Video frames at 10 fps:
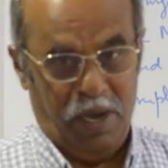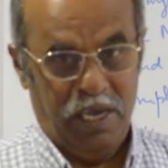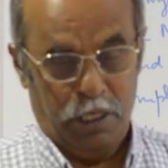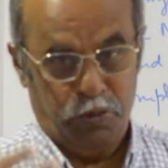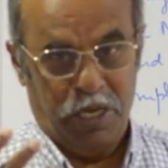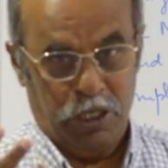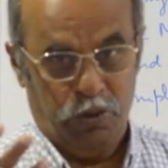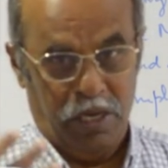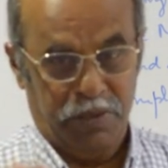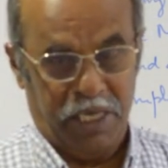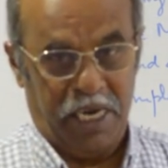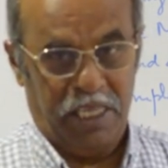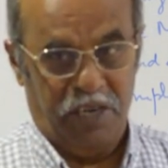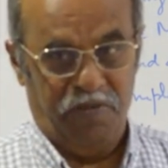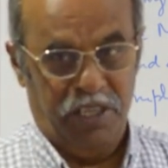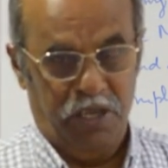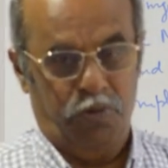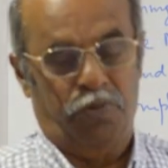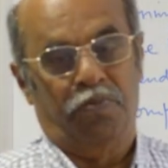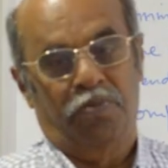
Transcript: my experience only I am sharing that with you.